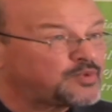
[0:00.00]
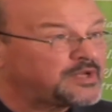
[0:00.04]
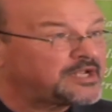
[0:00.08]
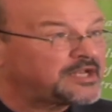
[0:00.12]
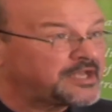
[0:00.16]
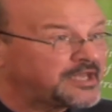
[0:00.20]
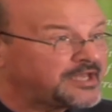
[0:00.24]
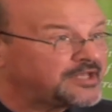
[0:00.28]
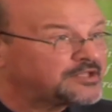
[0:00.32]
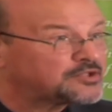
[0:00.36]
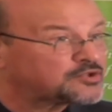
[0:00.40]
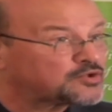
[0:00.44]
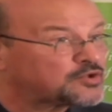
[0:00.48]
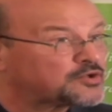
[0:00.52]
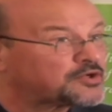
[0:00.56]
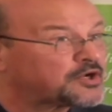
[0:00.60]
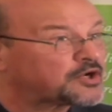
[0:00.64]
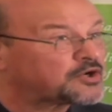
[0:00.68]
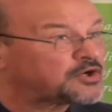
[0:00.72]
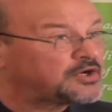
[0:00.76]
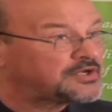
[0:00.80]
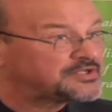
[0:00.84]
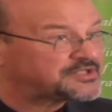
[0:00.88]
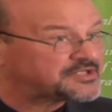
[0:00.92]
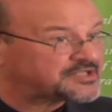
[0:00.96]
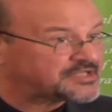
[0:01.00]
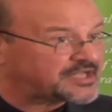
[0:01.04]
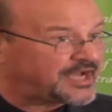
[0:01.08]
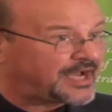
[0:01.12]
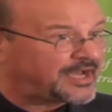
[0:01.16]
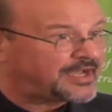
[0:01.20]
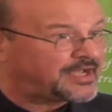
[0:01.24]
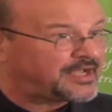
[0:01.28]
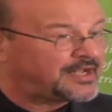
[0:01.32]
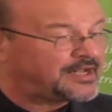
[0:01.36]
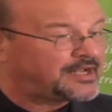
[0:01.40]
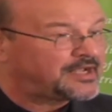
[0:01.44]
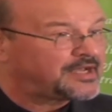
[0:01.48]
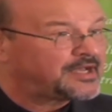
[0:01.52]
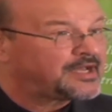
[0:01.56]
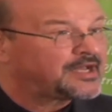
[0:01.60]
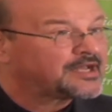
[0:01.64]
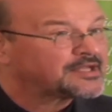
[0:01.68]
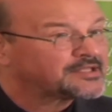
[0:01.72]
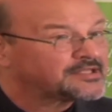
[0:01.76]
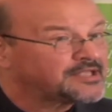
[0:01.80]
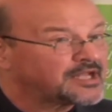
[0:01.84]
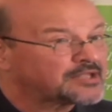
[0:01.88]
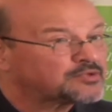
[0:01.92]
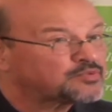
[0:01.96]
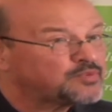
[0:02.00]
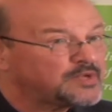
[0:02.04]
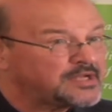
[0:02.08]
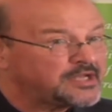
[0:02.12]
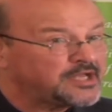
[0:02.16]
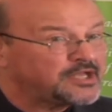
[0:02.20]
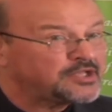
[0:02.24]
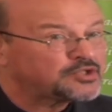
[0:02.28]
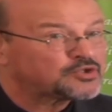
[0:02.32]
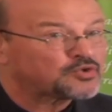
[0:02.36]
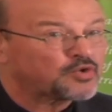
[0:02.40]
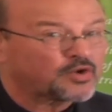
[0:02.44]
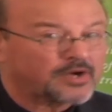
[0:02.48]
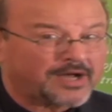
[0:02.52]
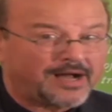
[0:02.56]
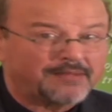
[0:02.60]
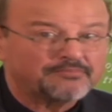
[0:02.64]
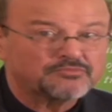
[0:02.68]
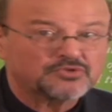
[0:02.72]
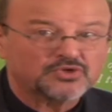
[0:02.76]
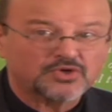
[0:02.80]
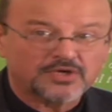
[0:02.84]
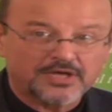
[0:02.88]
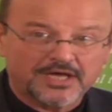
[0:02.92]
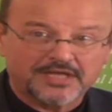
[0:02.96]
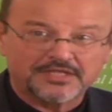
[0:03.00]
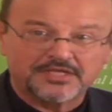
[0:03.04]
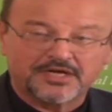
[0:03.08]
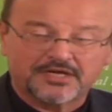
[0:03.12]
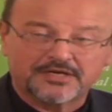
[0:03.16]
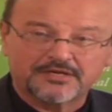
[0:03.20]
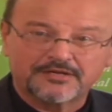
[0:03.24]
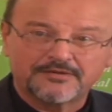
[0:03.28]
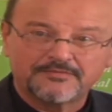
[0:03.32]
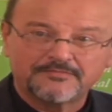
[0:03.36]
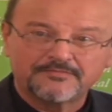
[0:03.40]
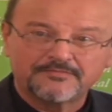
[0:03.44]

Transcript: we need to reconcile, that we need to come together.